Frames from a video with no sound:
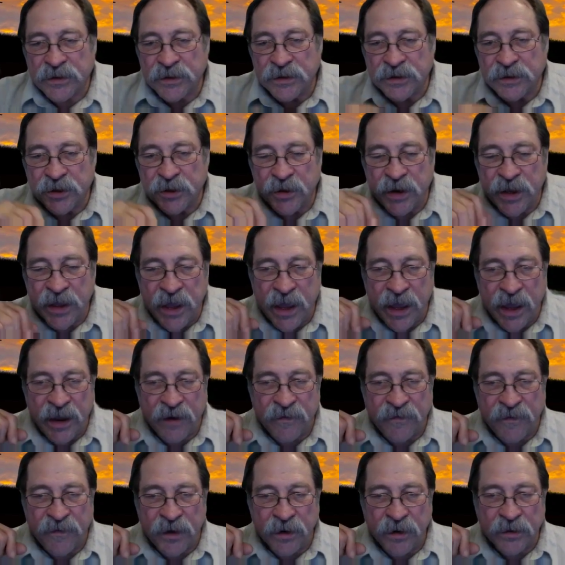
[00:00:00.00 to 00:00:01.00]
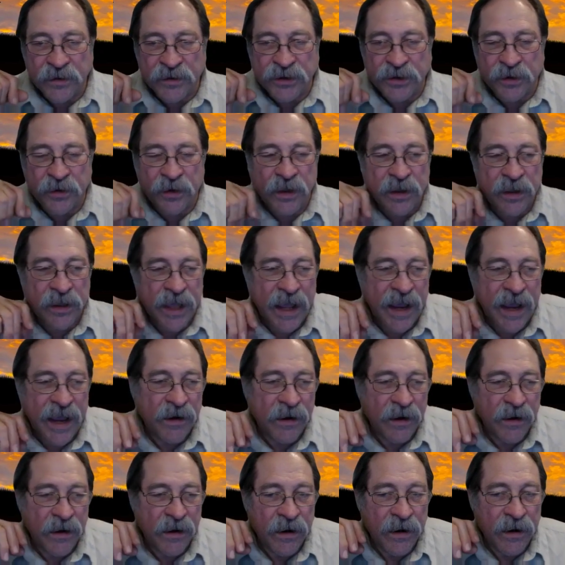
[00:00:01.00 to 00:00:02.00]
shooting heavier, shooting
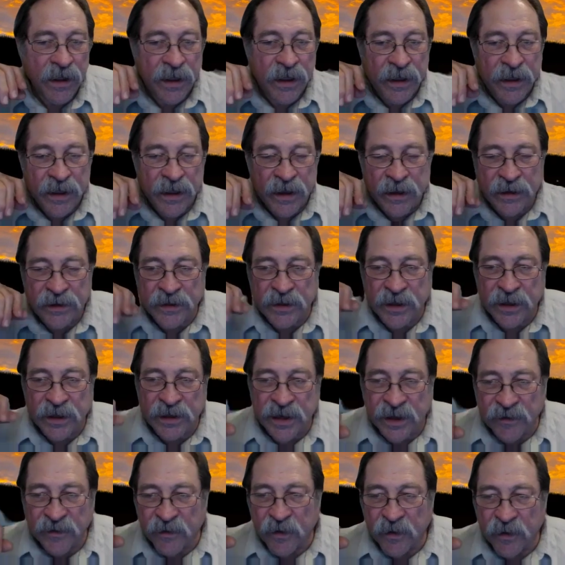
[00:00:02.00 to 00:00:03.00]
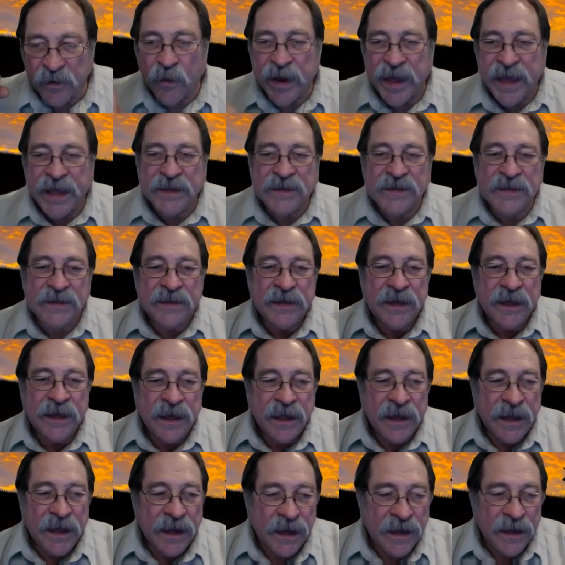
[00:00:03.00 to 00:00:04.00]
lighter, different weights.
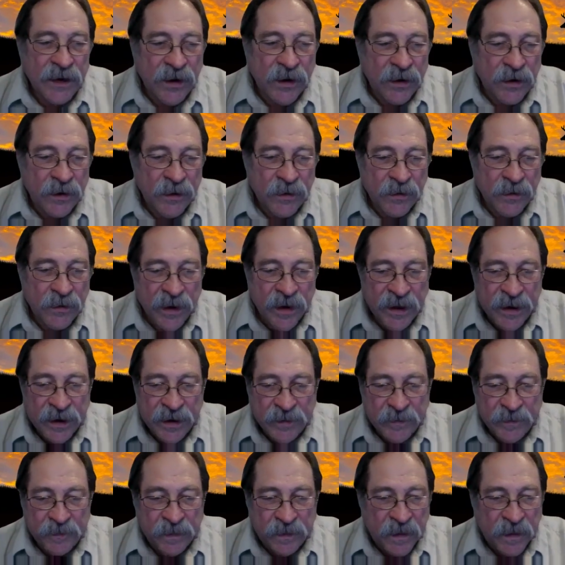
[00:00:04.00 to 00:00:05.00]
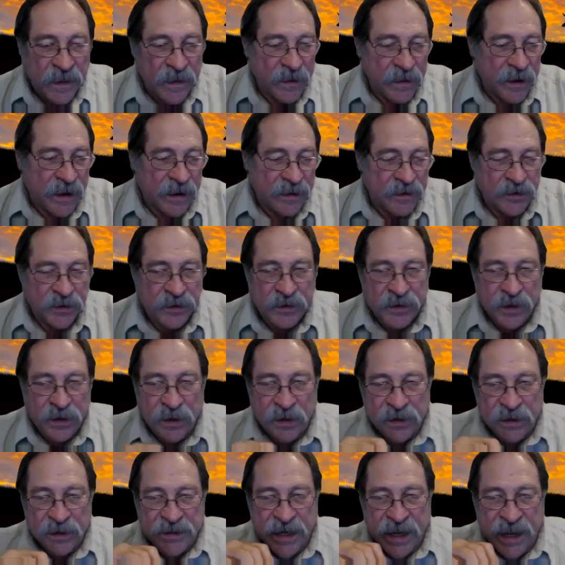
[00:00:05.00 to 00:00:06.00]
I know I was shooting
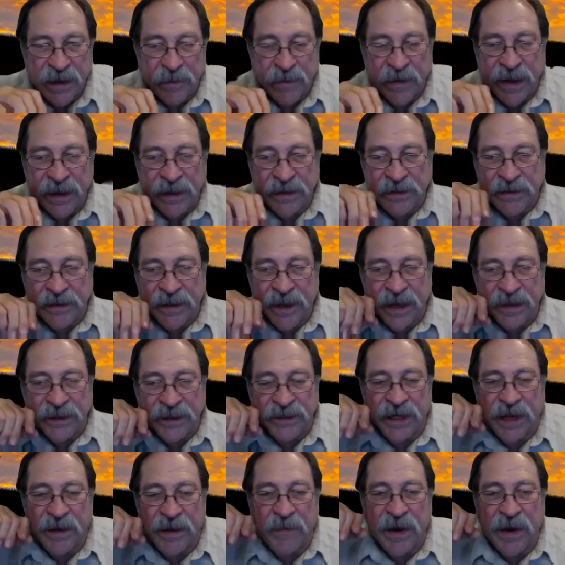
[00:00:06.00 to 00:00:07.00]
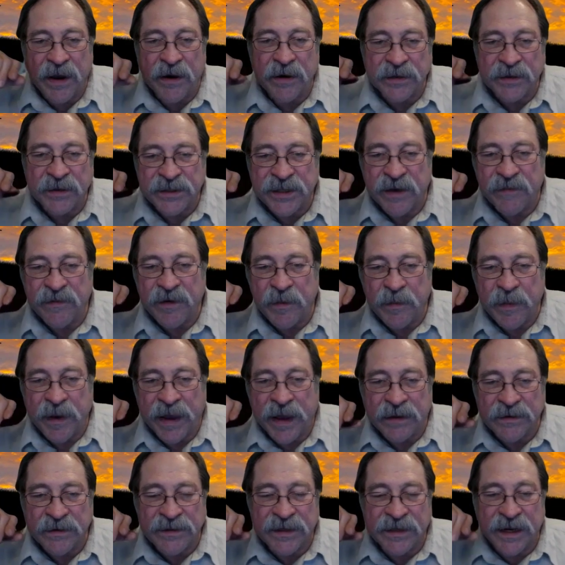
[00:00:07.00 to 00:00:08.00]
all the time. I shot better at 70
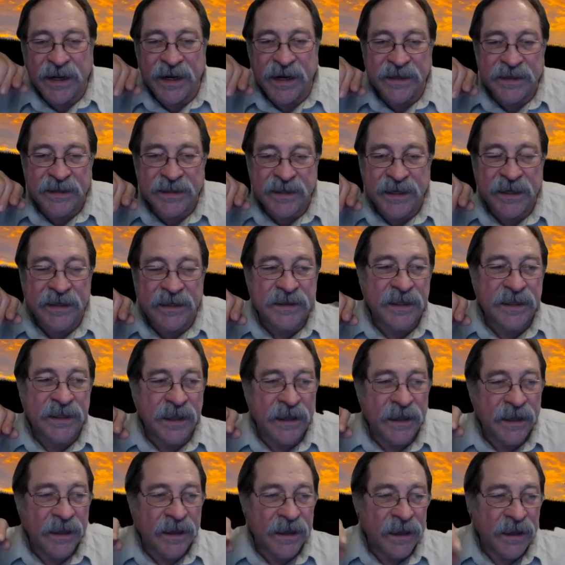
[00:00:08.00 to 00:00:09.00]
pounds than I did at 60